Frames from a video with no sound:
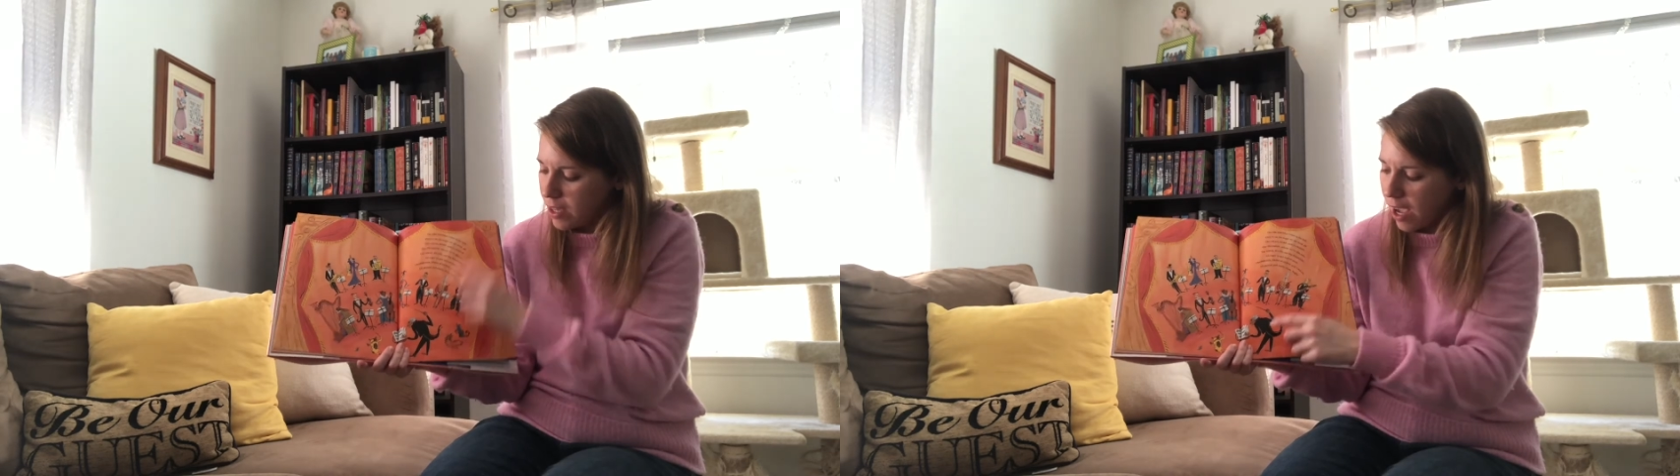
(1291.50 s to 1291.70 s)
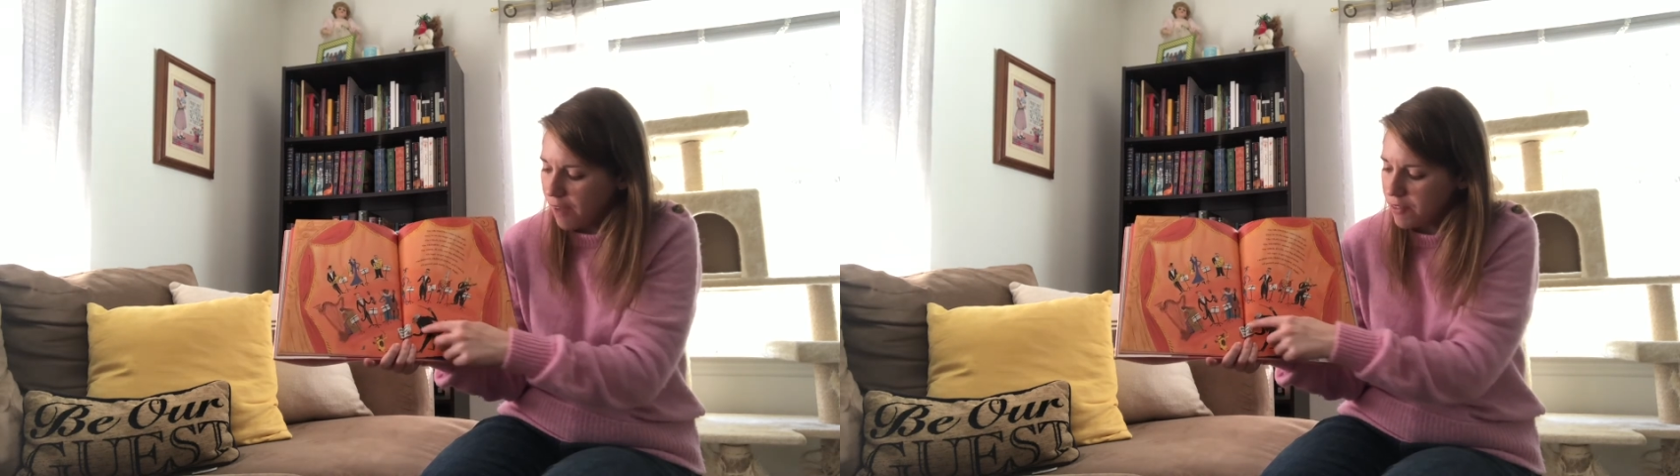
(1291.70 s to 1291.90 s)

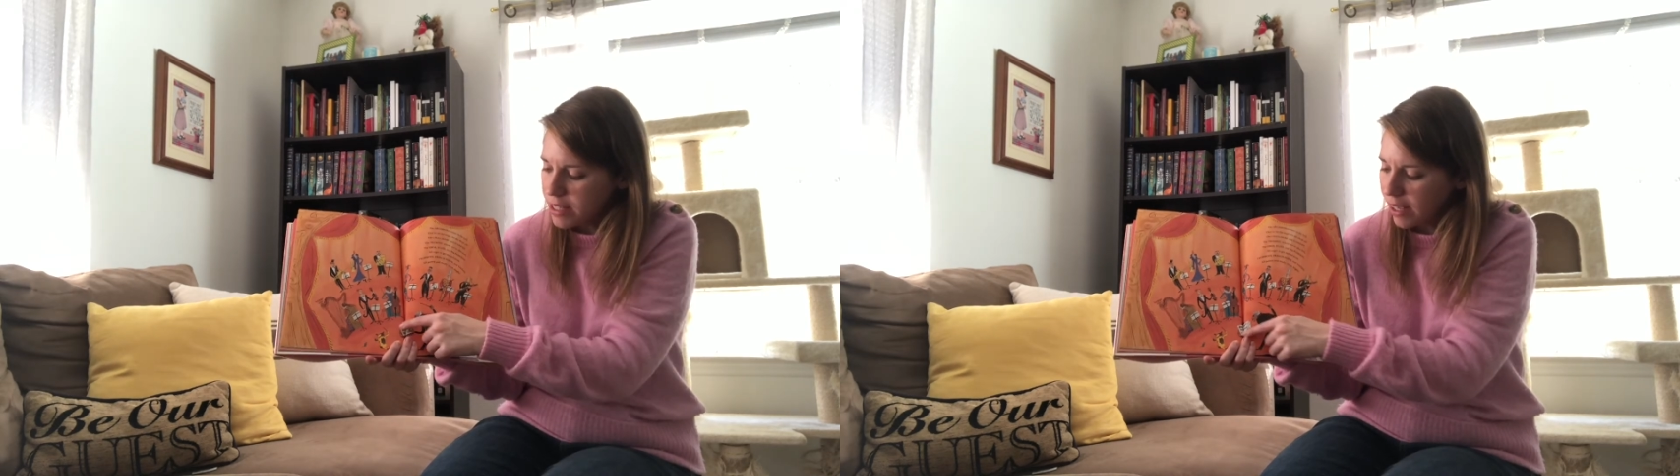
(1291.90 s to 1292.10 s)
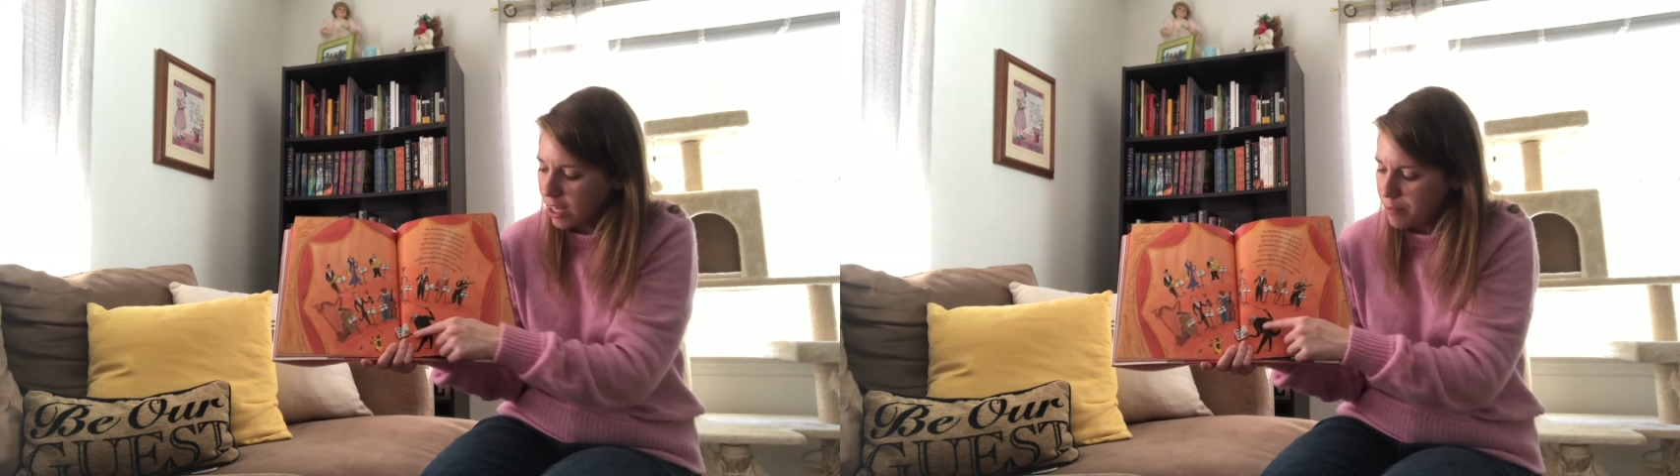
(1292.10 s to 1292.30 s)
And this
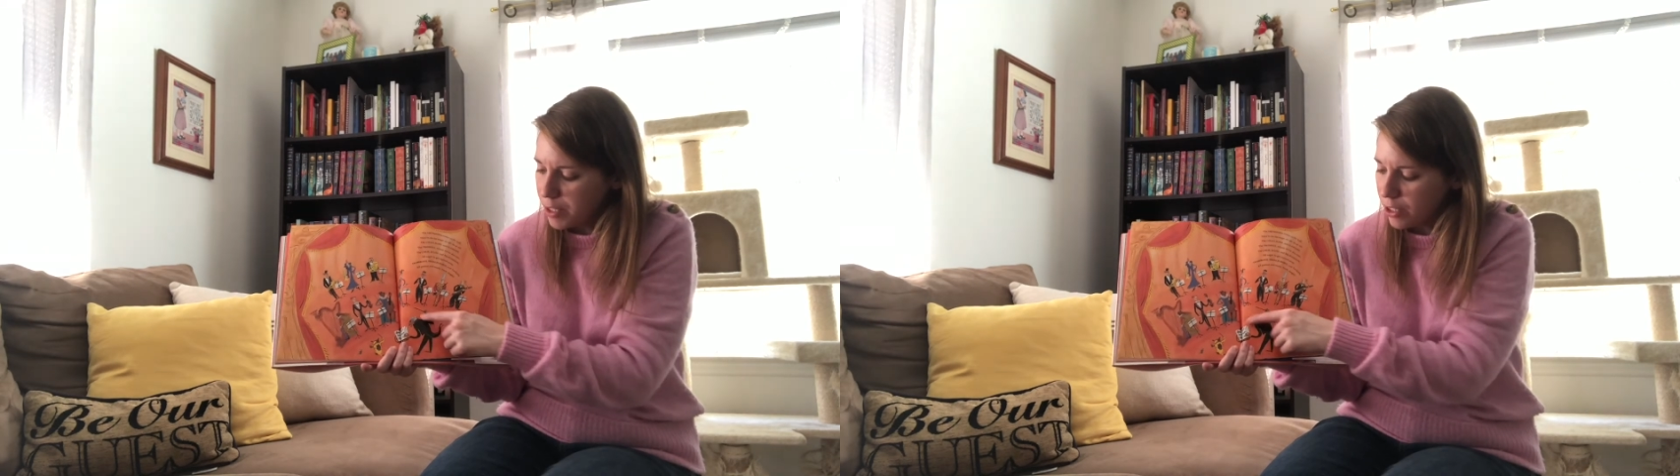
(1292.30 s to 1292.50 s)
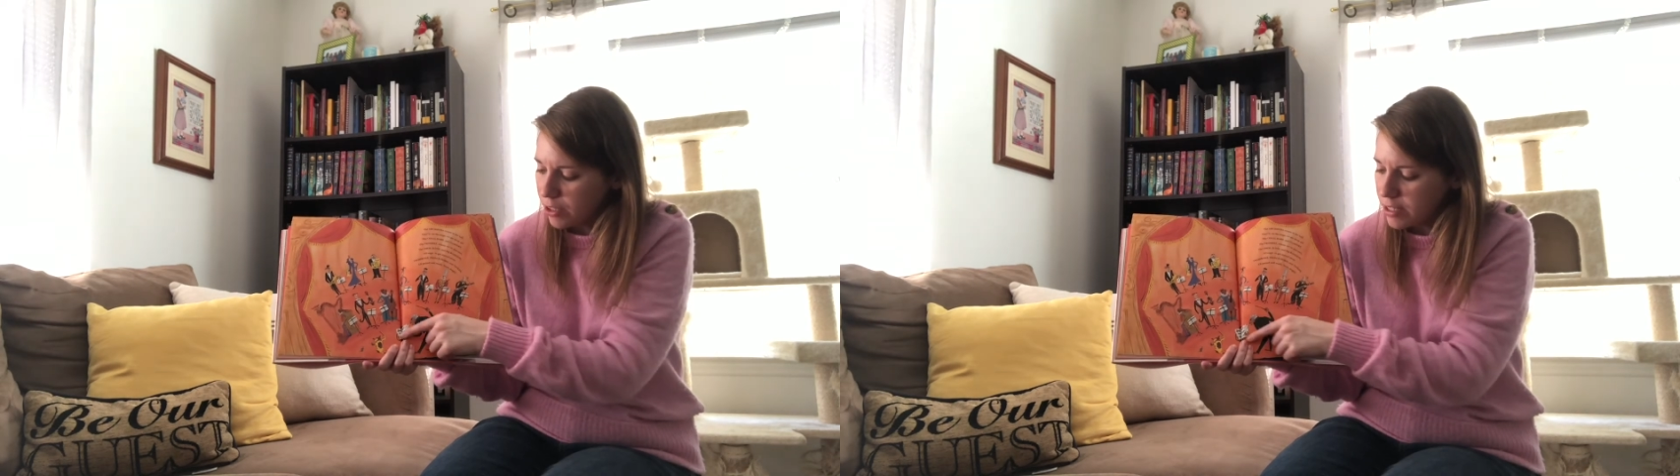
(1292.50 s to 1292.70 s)
guy up
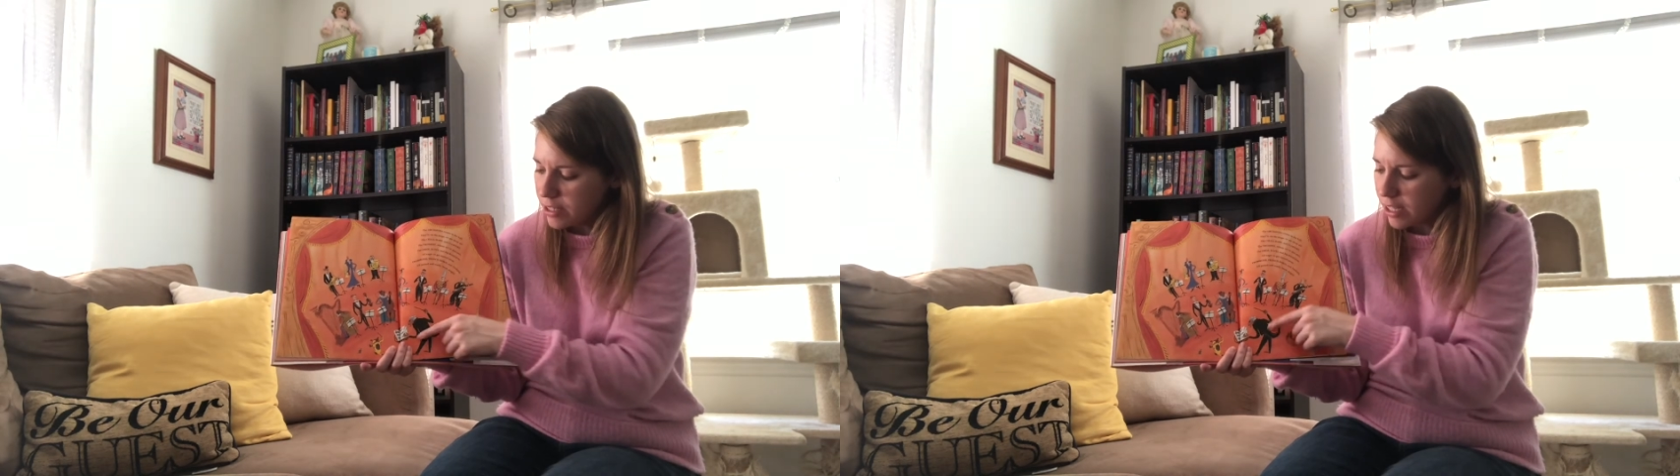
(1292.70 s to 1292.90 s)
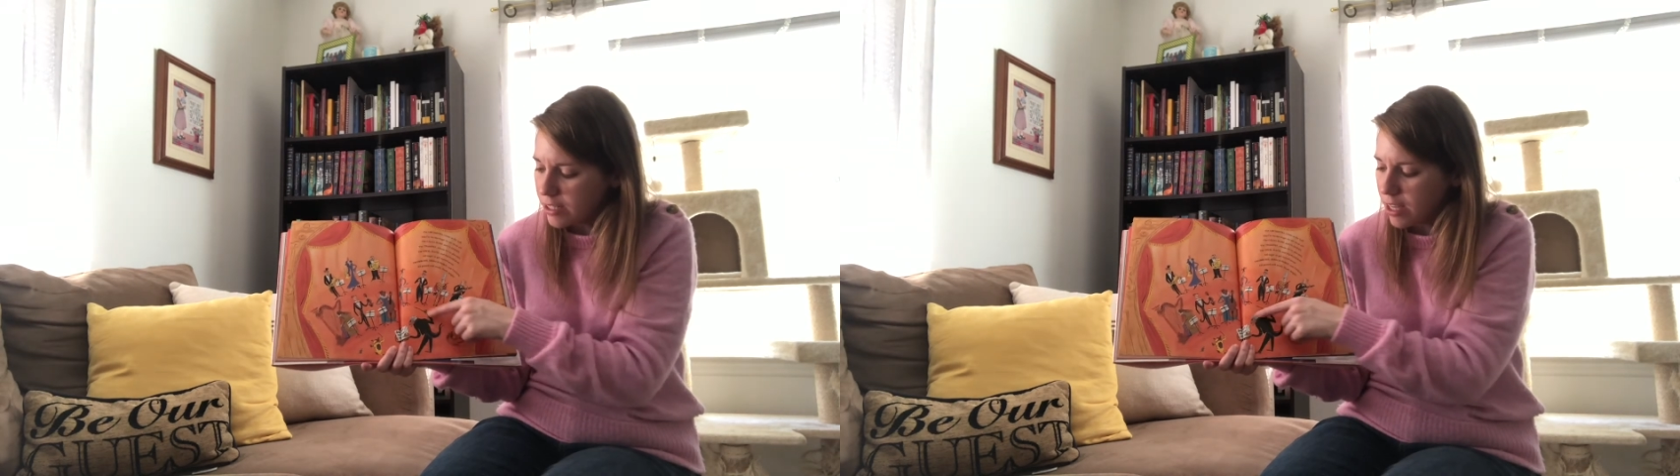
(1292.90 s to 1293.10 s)
here is the
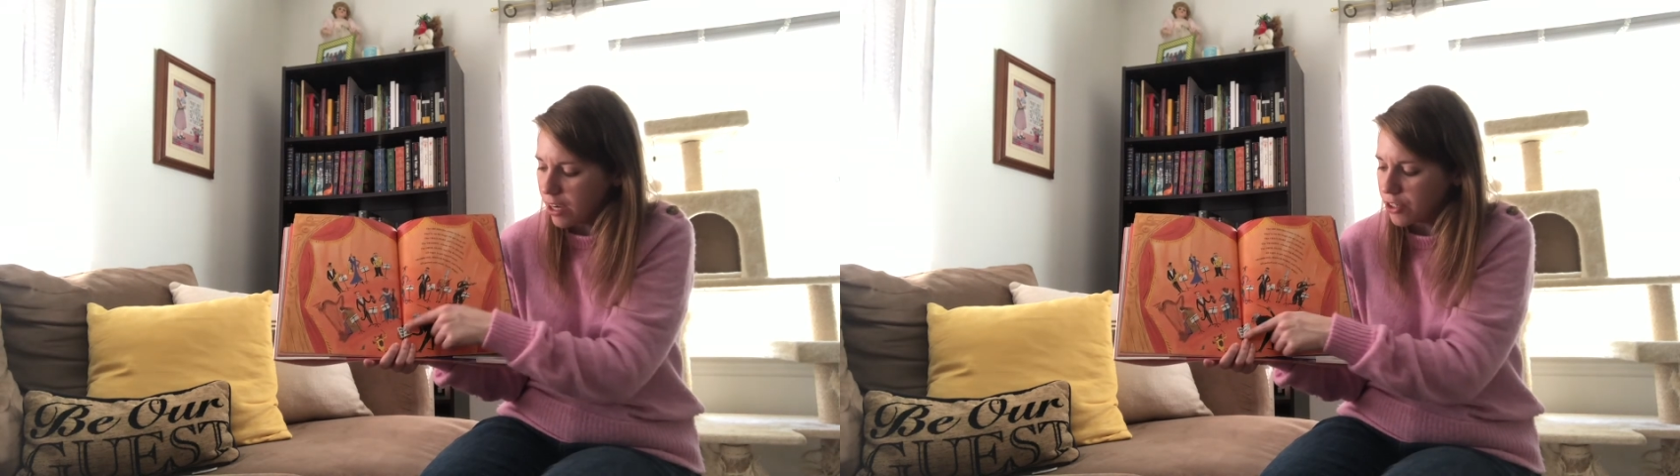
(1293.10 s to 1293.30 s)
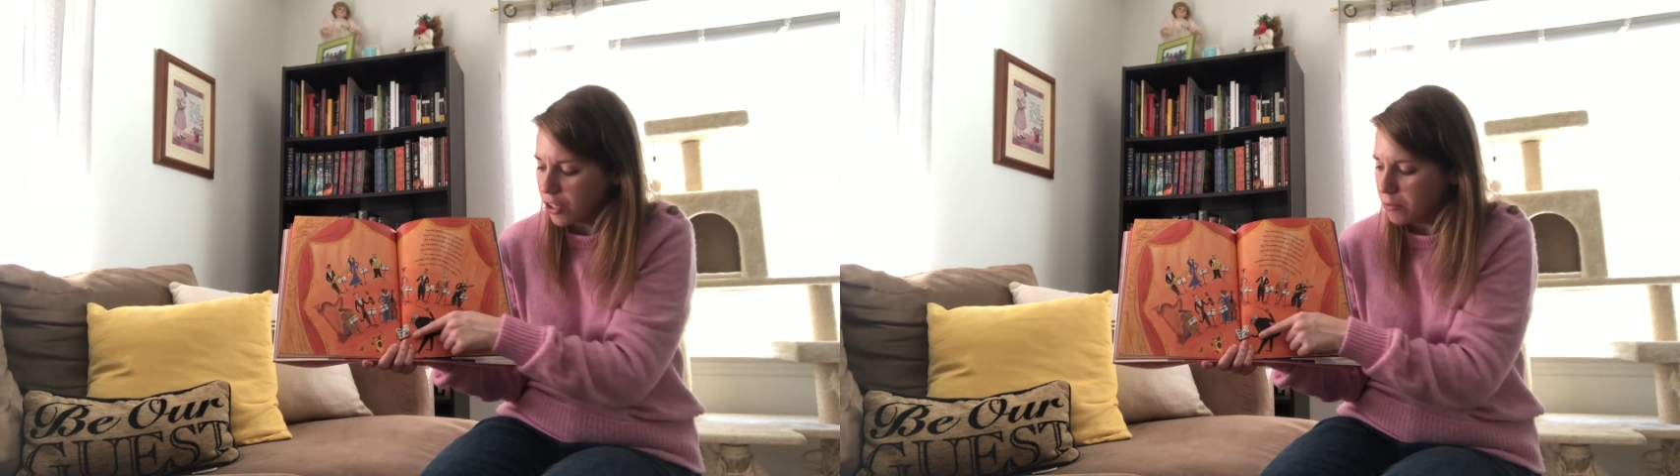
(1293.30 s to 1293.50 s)

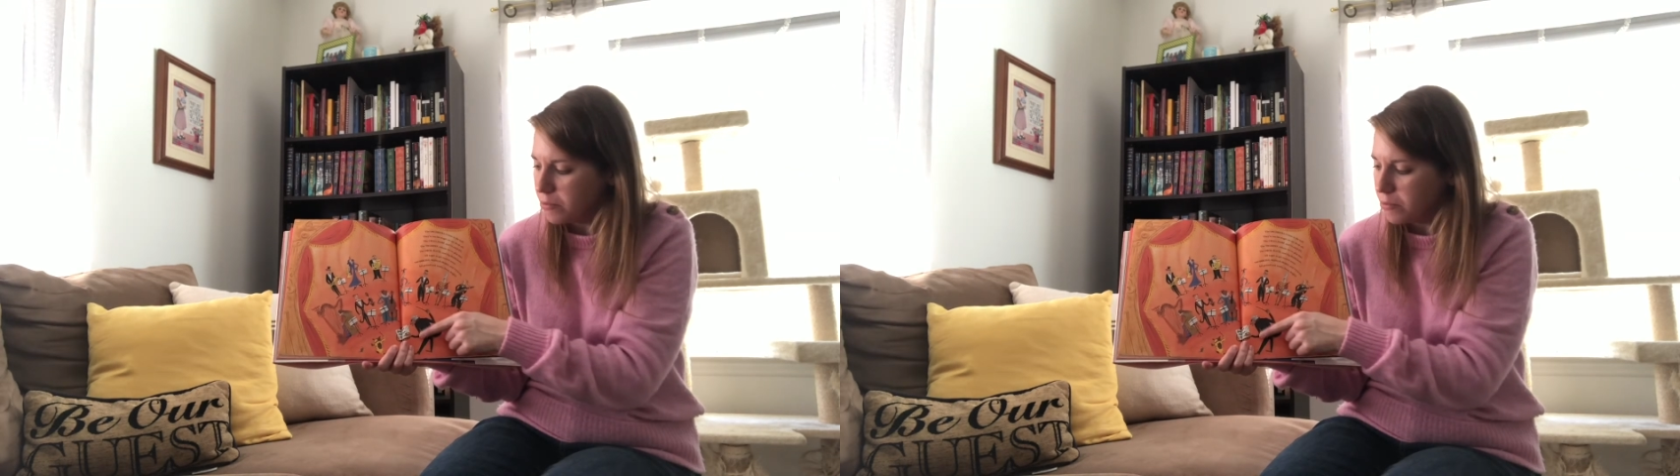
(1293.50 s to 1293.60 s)
conductor.